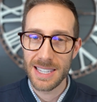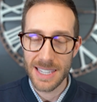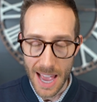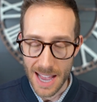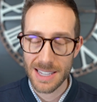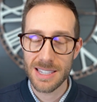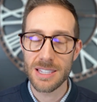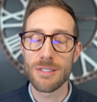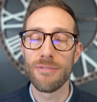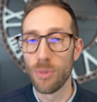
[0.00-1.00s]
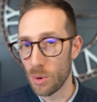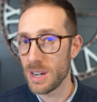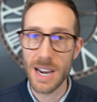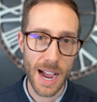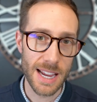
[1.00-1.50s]
yes, the
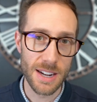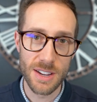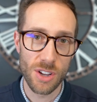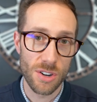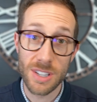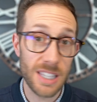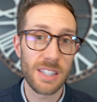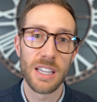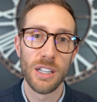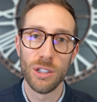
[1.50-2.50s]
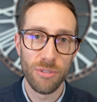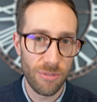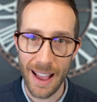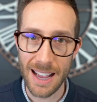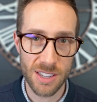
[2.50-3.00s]
4090s are still
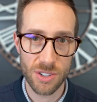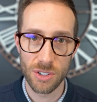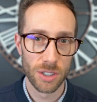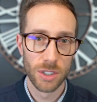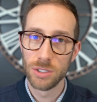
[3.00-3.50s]
faster.